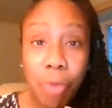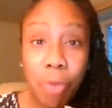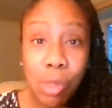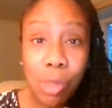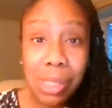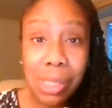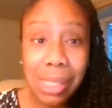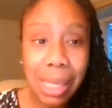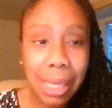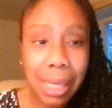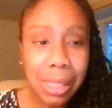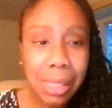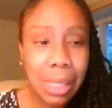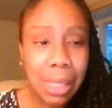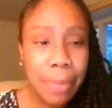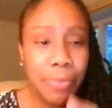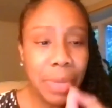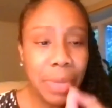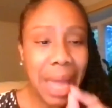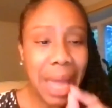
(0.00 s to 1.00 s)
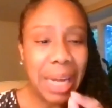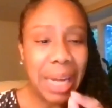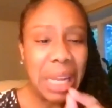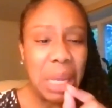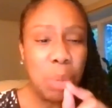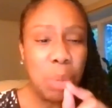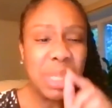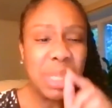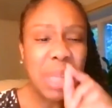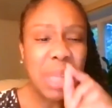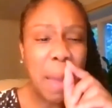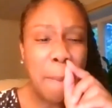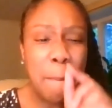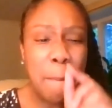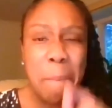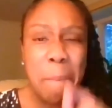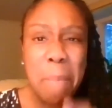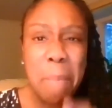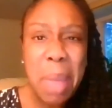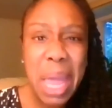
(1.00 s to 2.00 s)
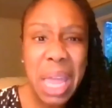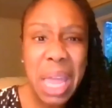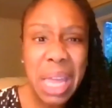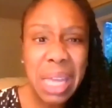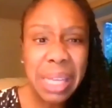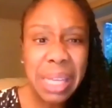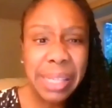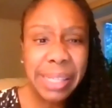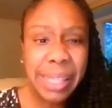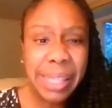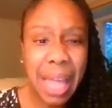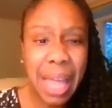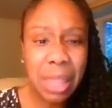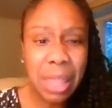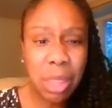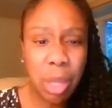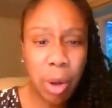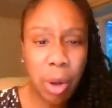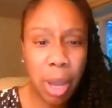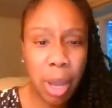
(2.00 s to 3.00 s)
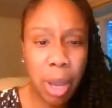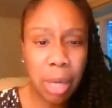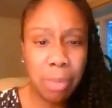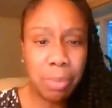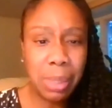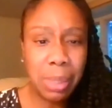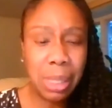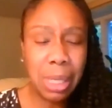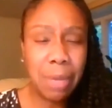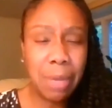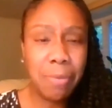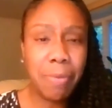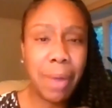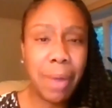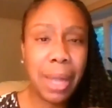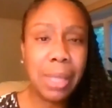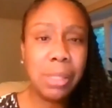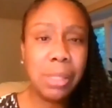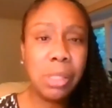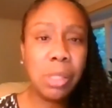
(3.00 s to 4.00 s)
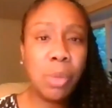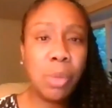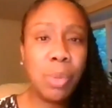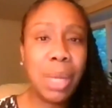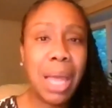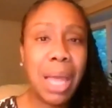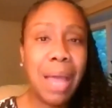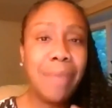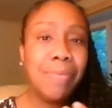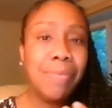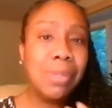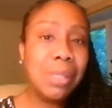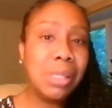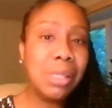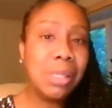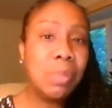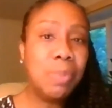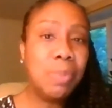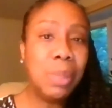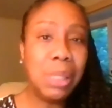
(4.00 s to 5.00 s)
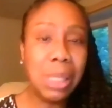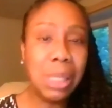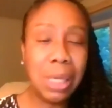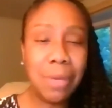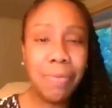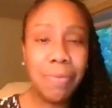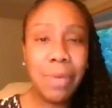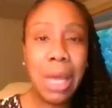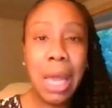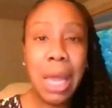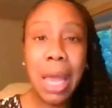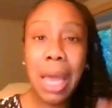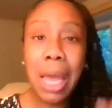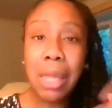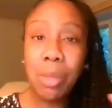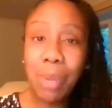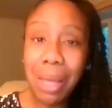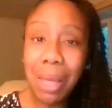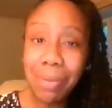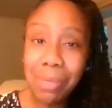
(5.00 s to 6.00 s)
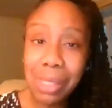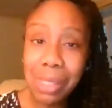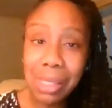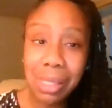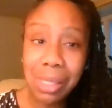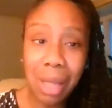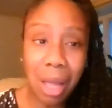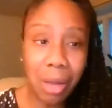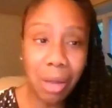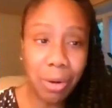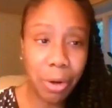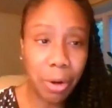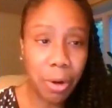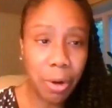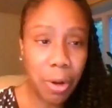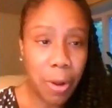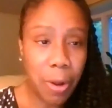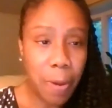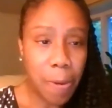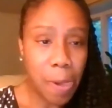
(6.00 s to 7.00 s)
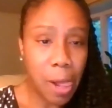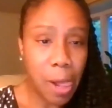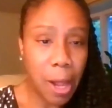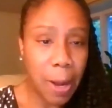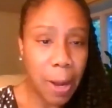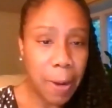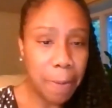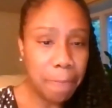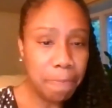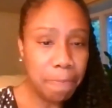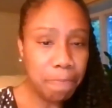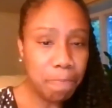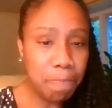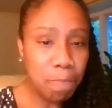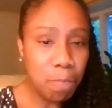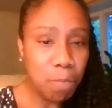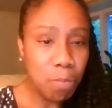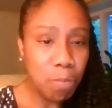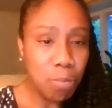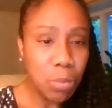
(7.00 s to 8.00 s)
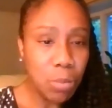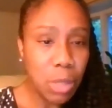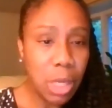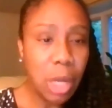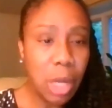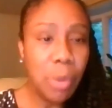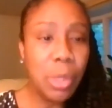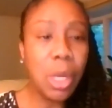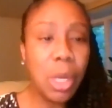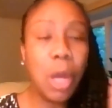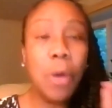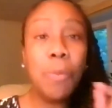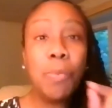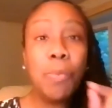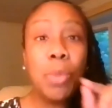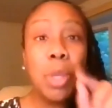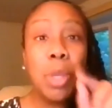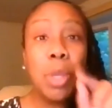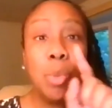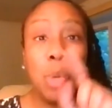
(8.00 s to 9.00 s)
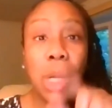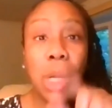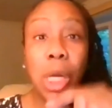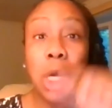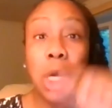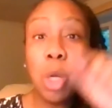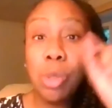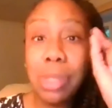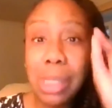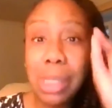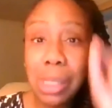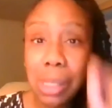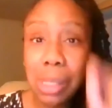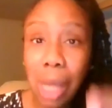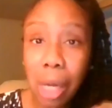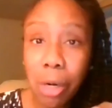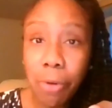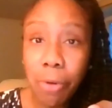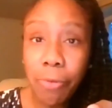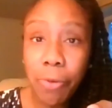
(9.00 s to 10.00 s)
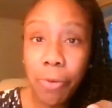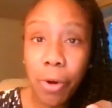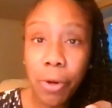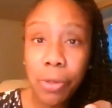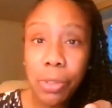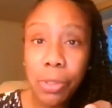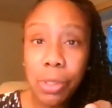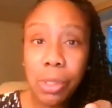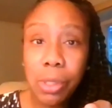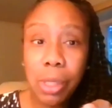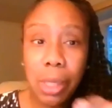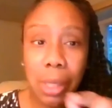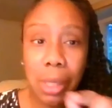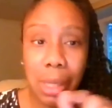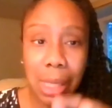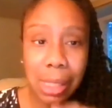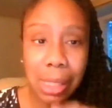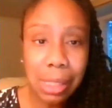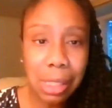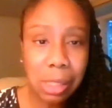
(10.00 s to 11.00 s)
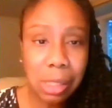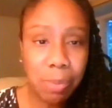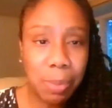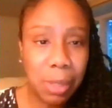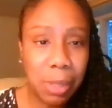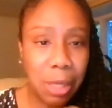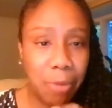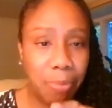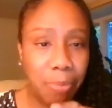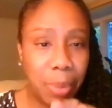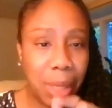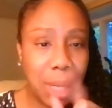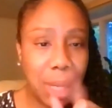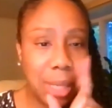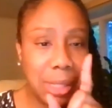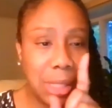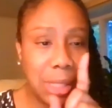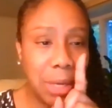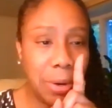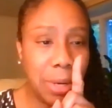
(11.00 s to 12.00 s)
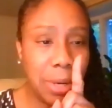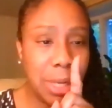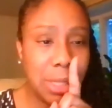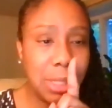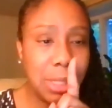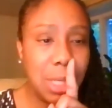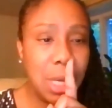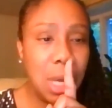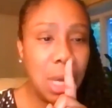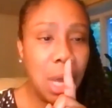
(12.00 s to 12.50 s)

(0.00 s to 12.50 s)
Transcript: verse six, and he was amazed at their unbelief, right? So we have disbelief and then we have dishonor. Um, here we go. We're gonna go dishonor first, then disbelief, because here it is.